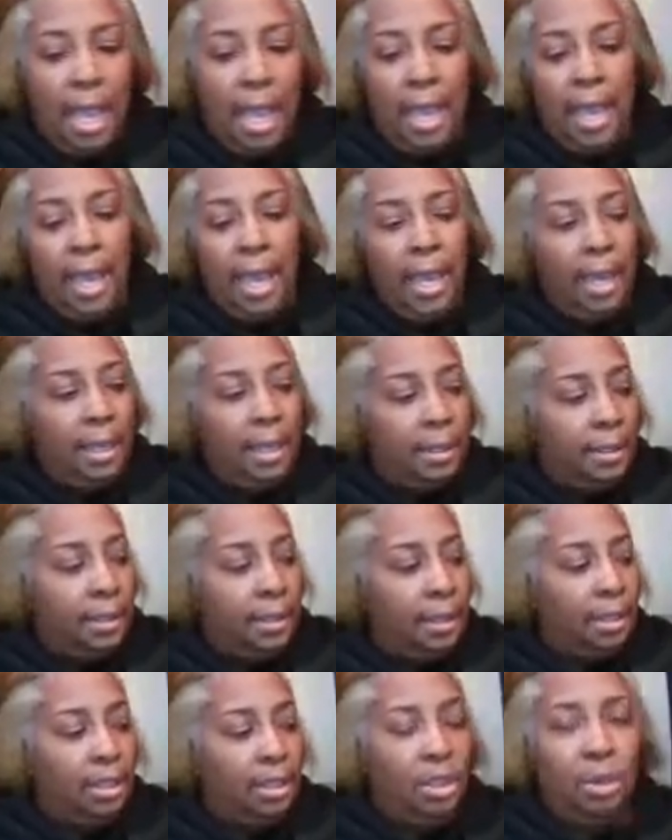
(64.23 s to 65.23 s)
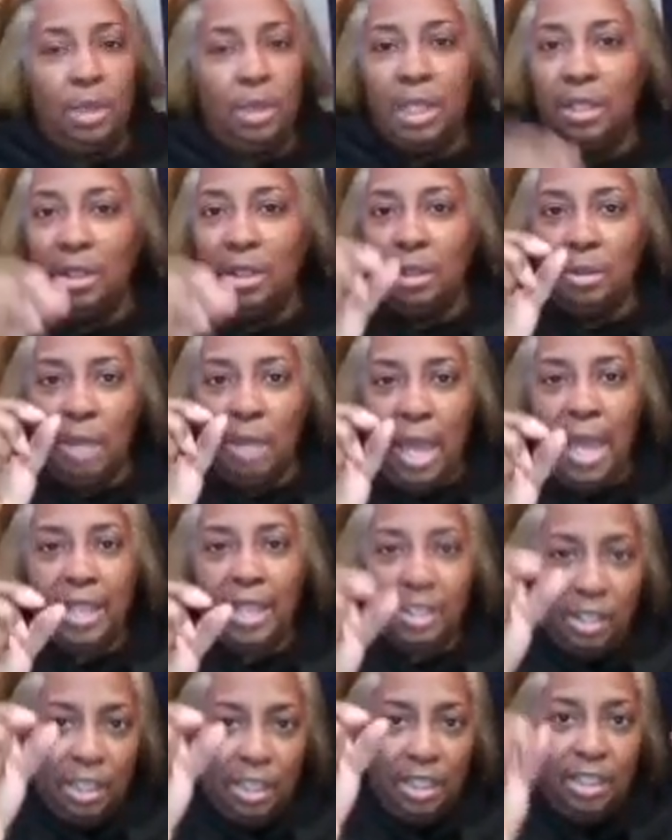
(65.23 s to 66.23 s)
And you can
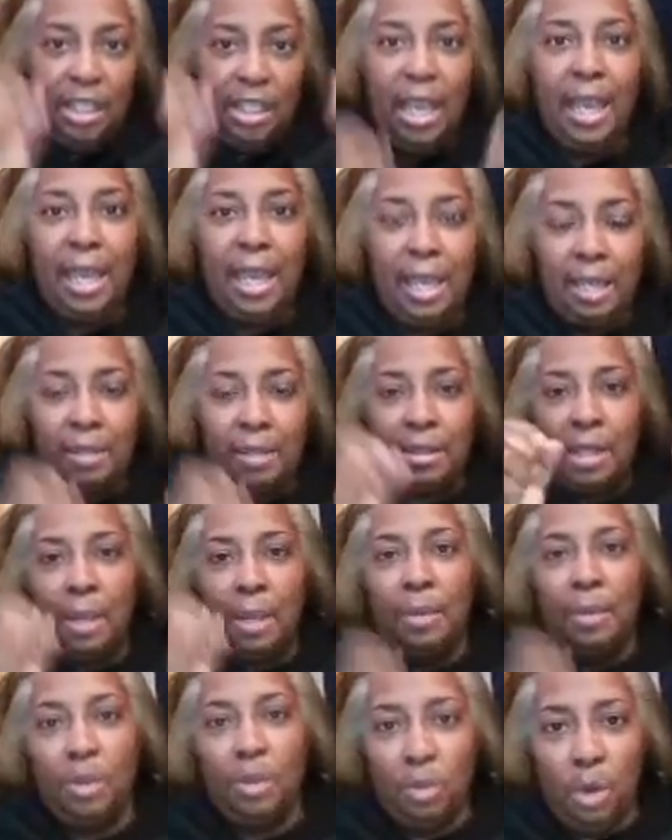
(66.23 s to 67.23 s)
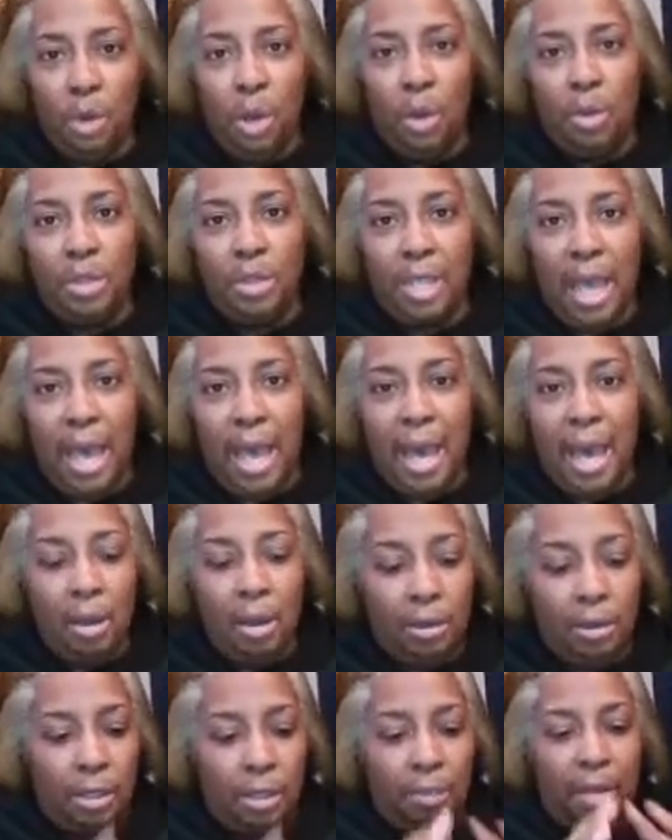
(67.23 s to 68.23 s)
actually take some of the rows
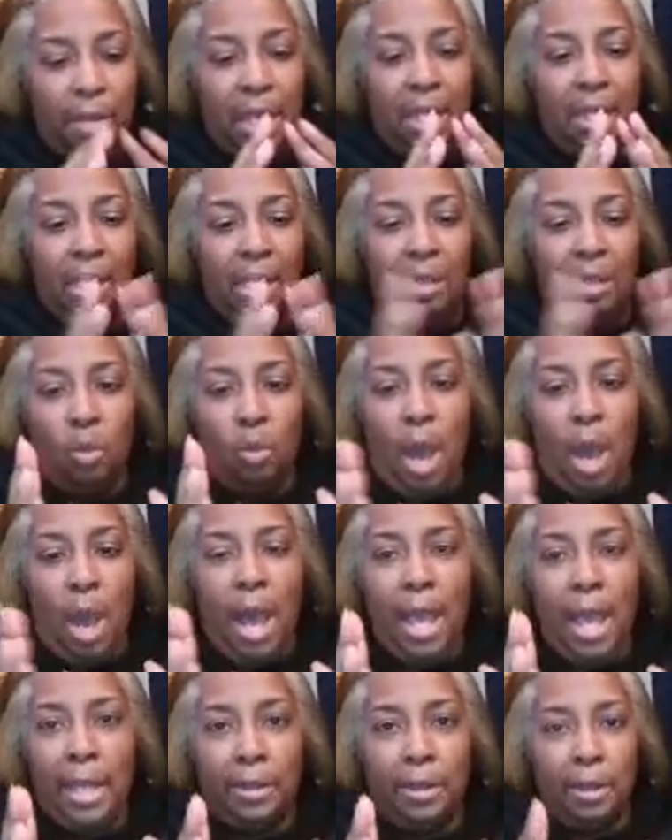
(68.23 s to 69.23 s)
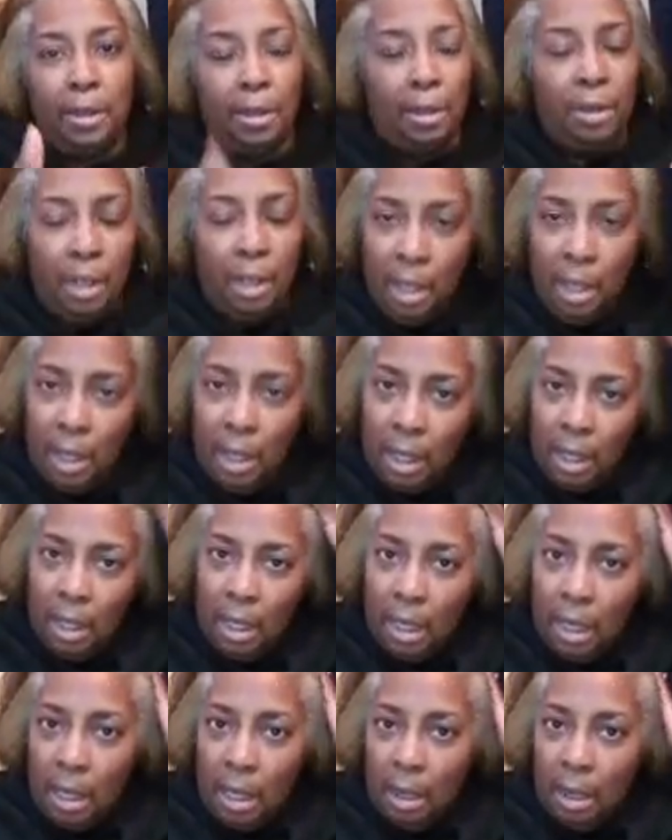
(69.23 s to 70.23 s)
out to make it wider
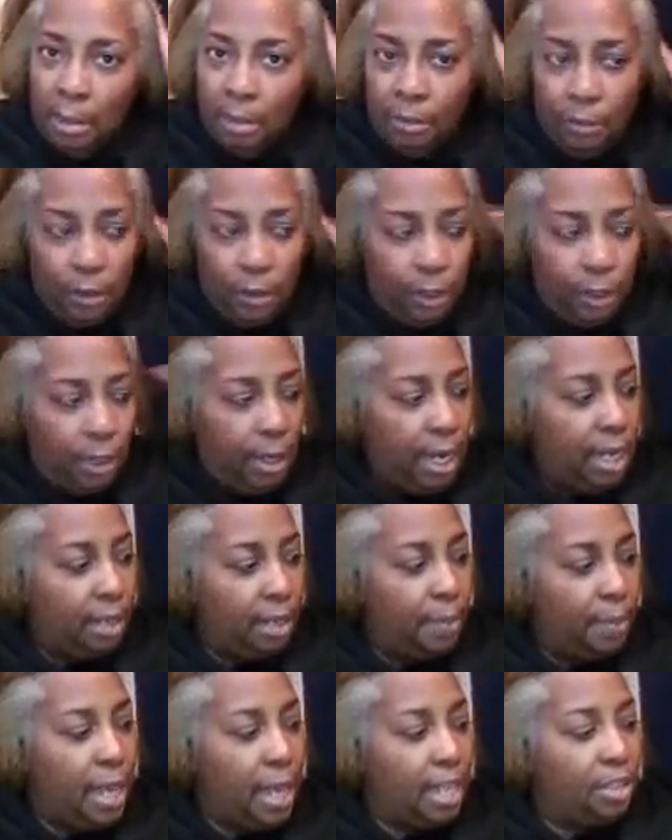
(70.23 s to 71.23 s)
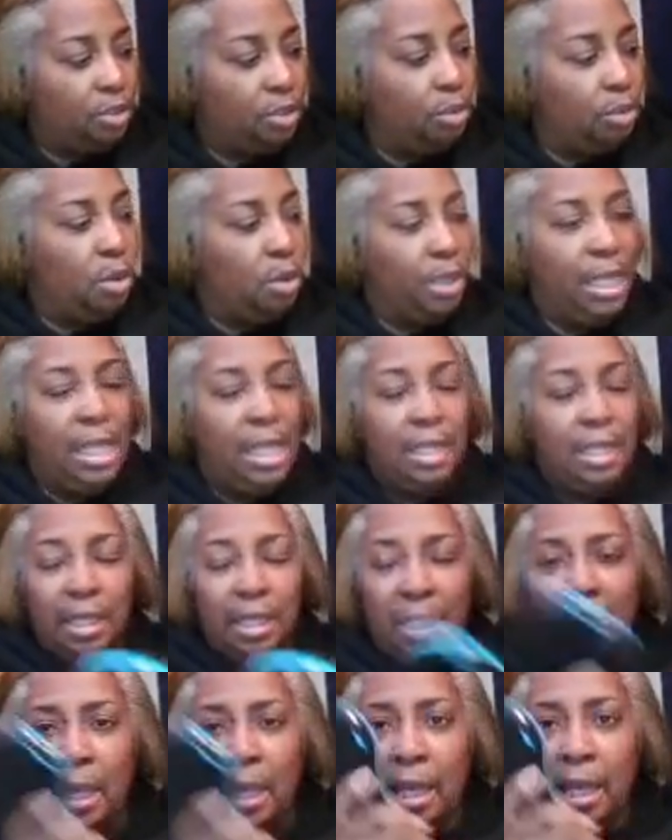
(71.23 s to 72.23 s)
for your hair to pass through more
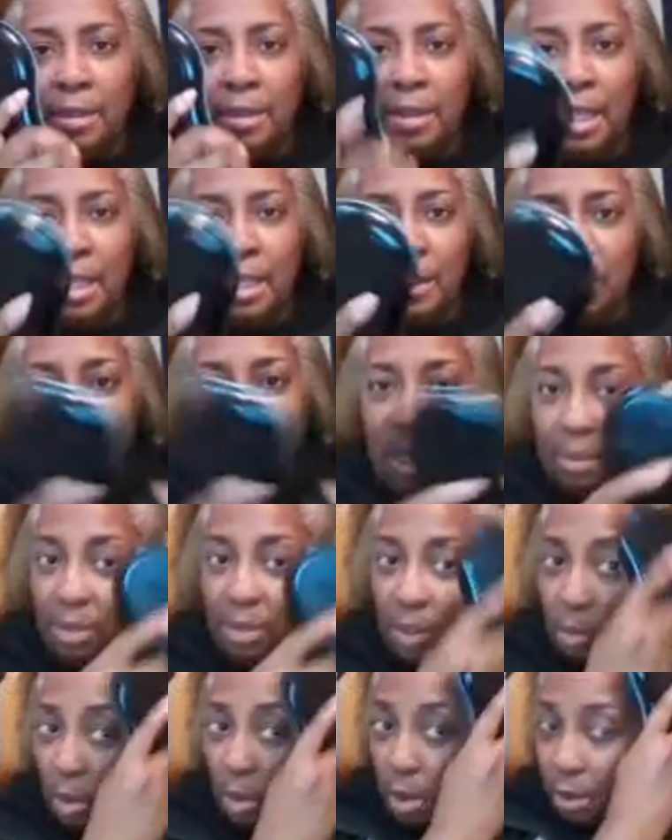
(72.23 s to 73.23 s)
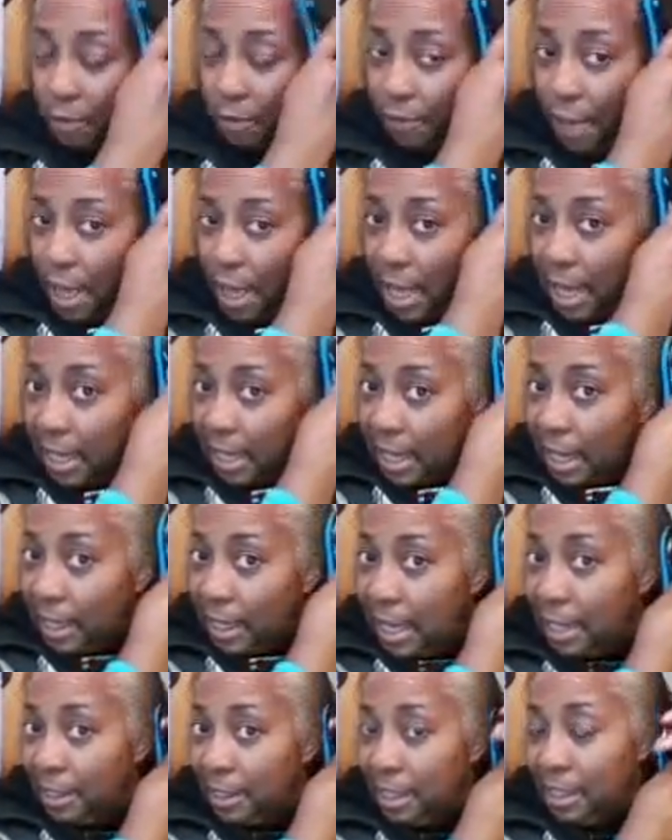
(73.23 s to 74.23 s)
easily. This seems to work fine. I
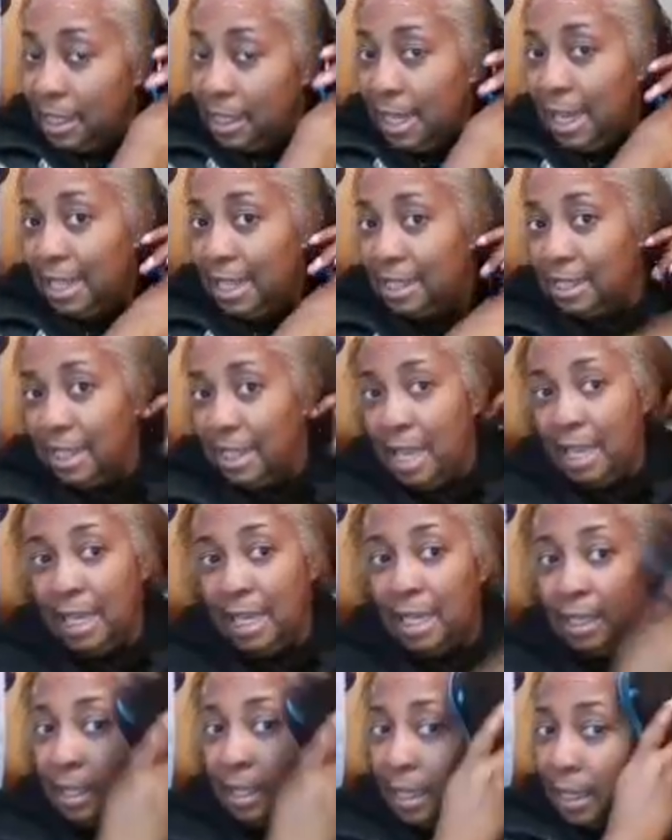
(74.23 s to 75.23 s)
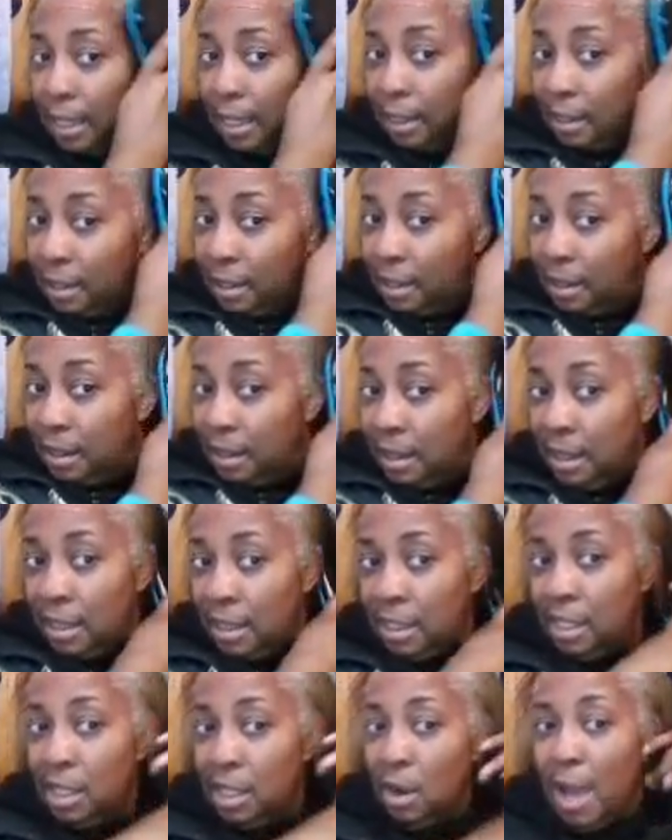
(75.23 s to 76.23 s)
got this last night and,
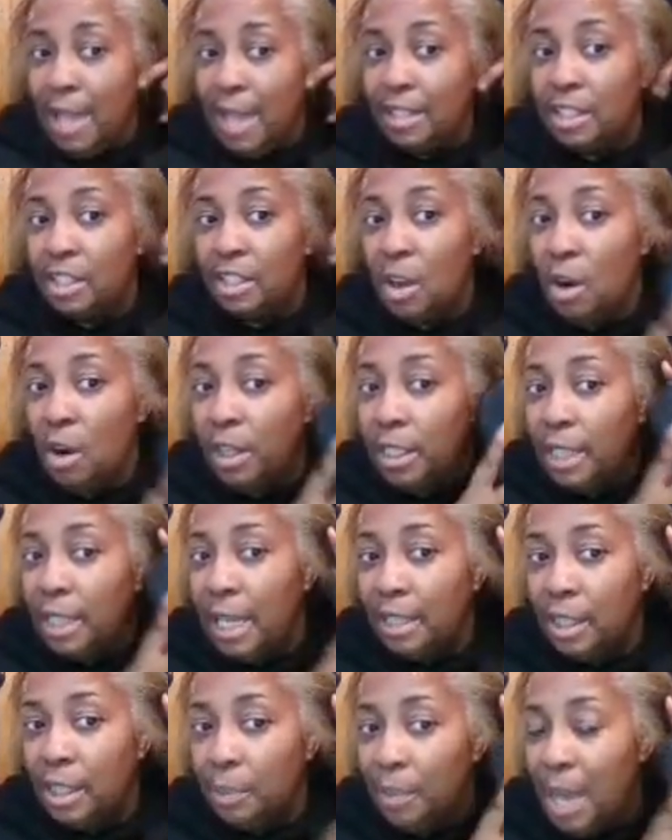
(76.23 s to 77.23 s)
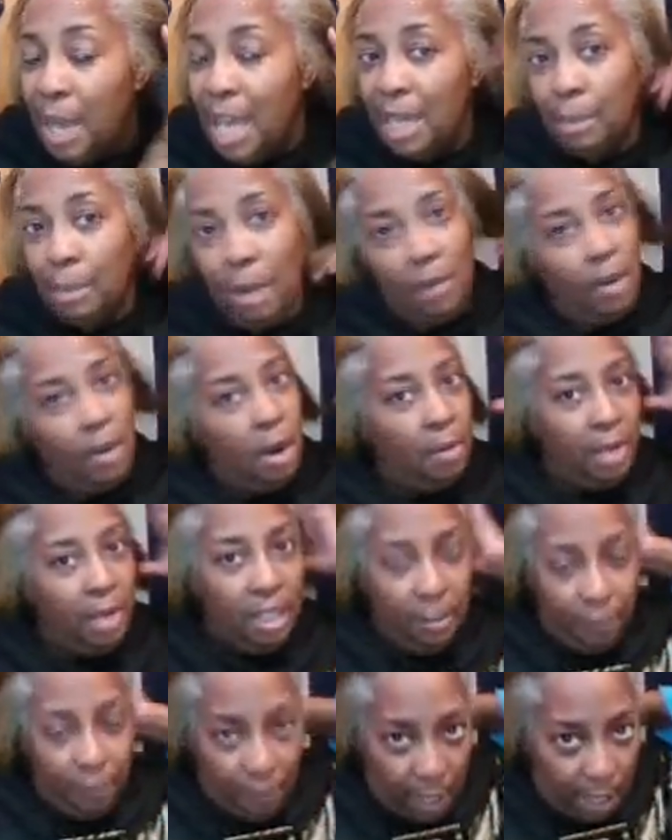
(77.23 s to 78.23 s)
I started at the bottom. I've
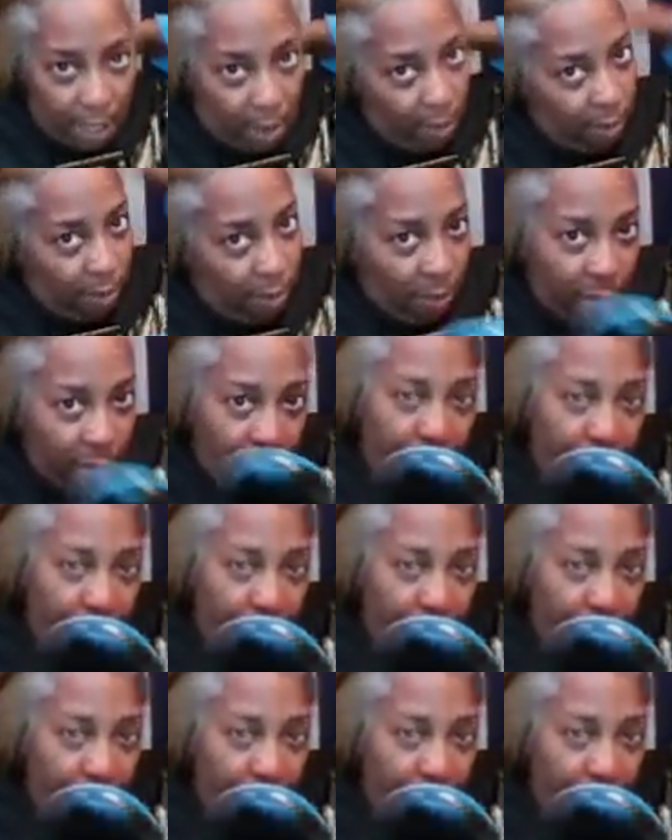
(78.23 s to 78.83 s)
already finger